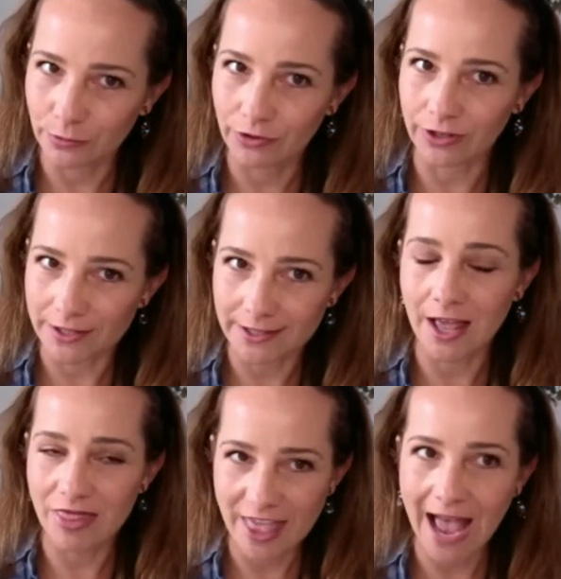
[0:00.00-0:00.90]
We really
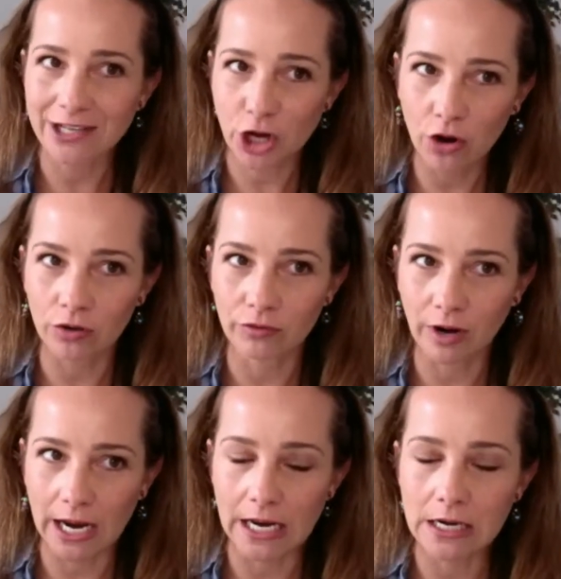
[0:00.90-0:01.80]
set that tone,
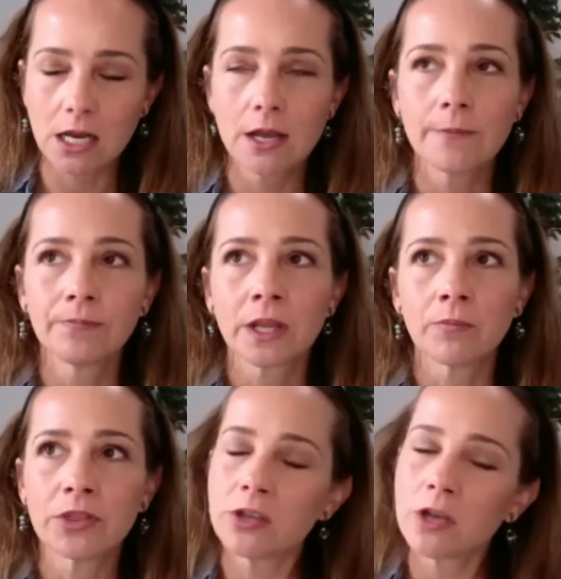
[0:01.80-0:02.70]
right?
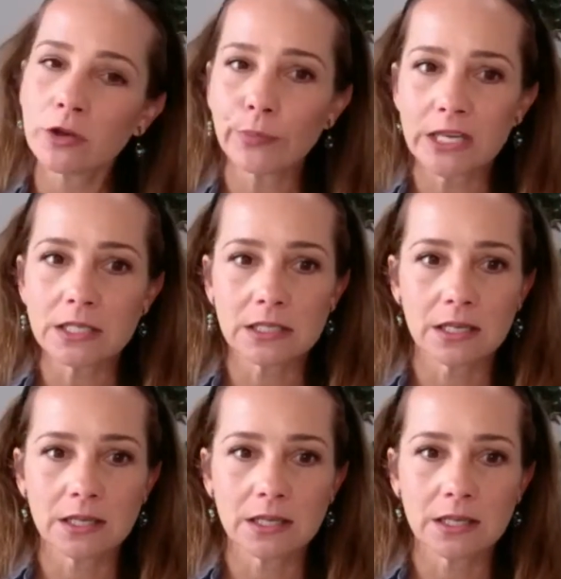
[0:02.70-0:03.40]
But the other piece